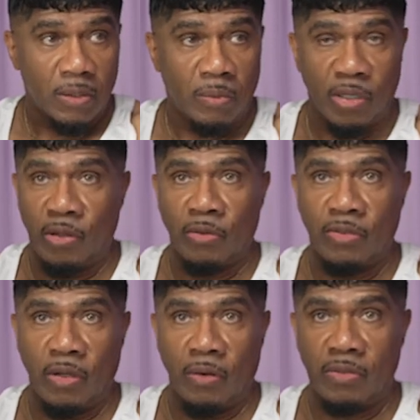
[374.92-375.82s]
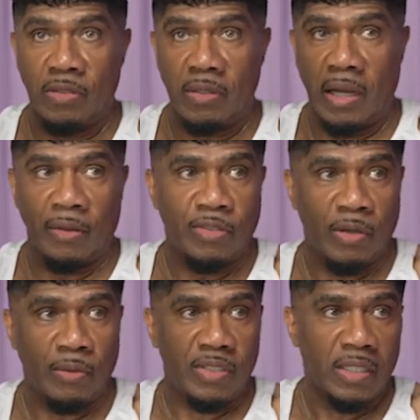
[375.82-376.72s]
with those notes,
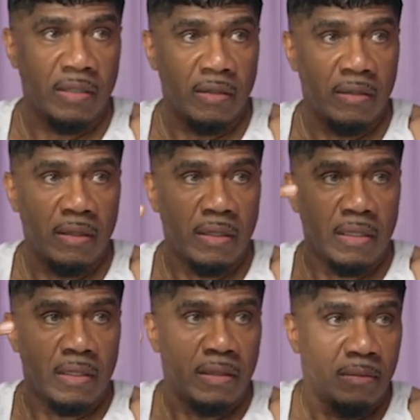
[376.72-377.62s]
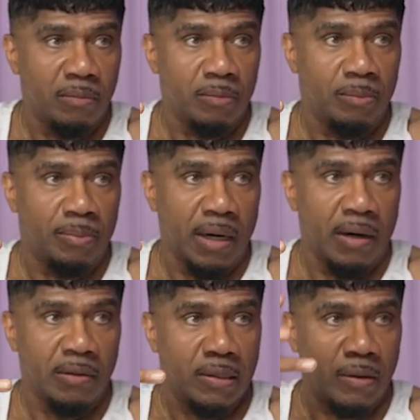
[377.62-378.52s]
alto, tenor,
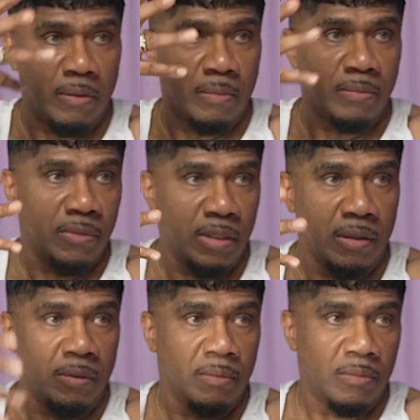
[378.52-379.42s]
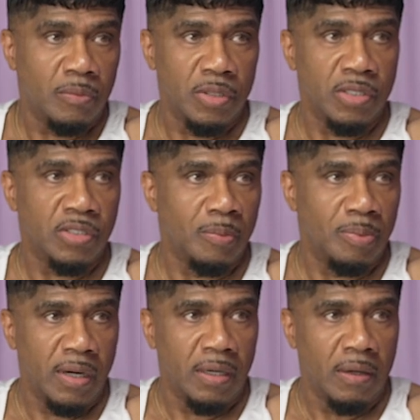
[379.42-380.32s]
baritone, you know, yeah. with the
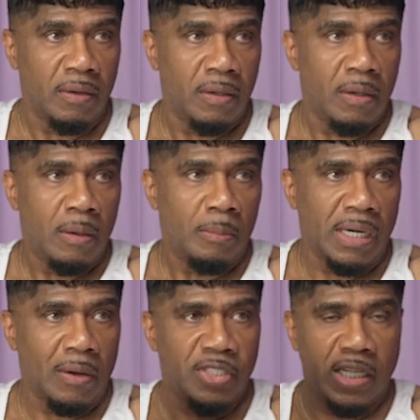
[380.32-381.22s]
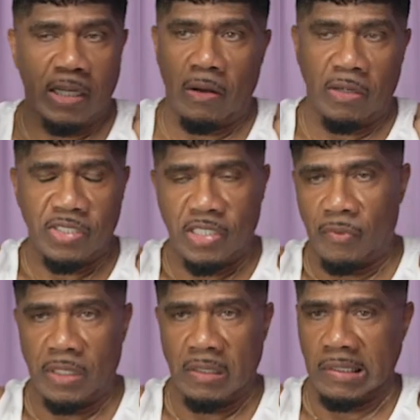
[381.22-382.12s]
soprano. But I was hearing all this stuff
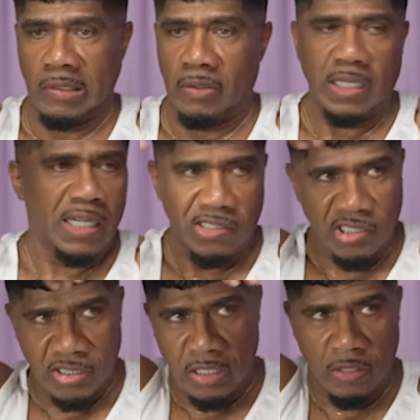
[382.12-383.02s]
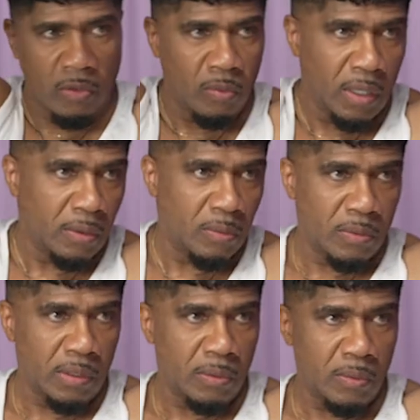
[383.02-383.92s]
when I was a little kid. I just didn't know what,
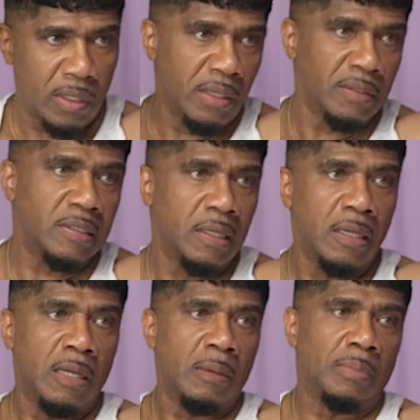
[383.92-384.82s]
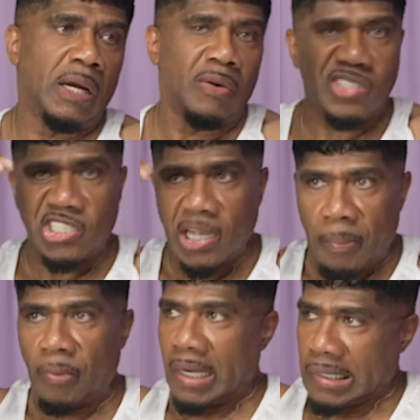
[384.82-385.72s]
what it was. But I was
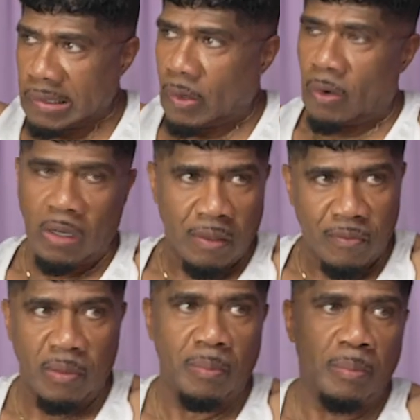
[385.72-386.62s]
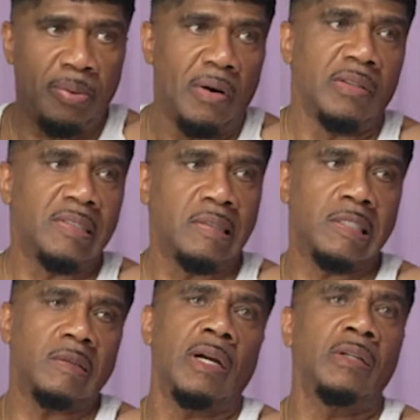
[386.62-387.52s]
separating all of the parts. And
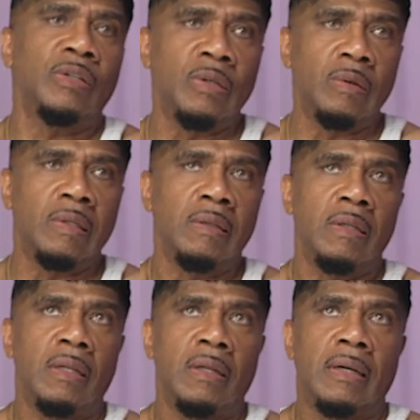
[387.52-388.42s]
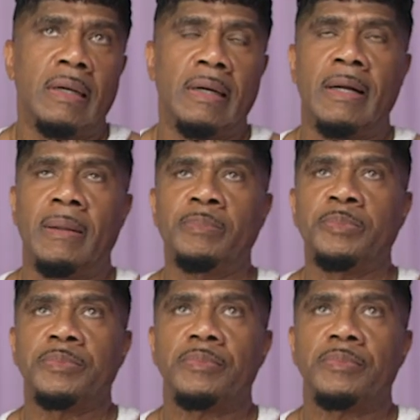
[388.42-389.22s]
so I knew um,